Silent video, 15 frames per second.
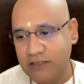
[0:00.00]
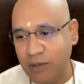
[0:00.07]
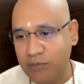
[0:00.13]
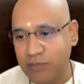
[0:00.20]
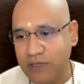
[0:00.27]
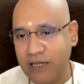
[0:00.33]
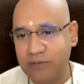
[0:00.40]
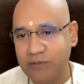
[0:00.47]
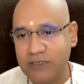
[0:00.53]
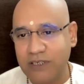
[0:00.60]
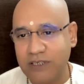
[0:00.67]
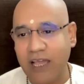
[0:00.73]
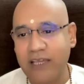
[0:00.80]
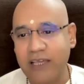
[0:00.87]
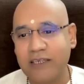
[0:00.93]
sometimes
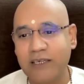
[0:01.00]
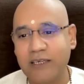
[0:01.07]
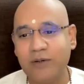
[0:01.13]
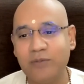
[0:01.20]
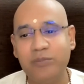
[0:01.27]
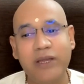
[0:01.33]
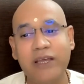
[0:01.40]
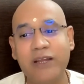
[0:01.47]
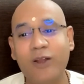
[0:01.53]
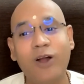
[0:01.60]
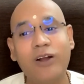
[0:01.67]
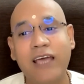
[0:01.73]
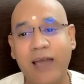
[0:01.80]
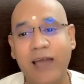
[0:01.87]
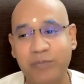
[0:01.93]
that Aikyam may
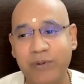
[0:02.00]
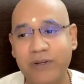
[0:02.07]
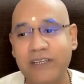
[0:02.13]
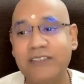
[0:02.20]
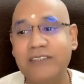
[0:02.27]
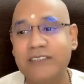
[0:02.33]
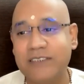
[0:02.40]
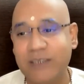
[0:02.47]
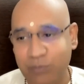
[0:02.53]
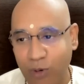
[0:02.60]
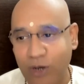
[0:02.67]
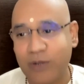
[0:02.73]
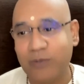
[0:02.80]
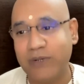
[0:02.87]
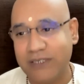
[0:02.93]
not happen in this
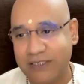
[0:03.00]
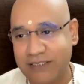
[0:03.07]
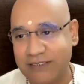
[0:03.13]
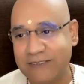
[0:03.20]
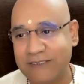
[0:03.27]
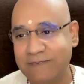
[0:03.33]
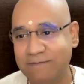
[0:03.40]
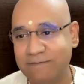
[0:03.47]
embodiment.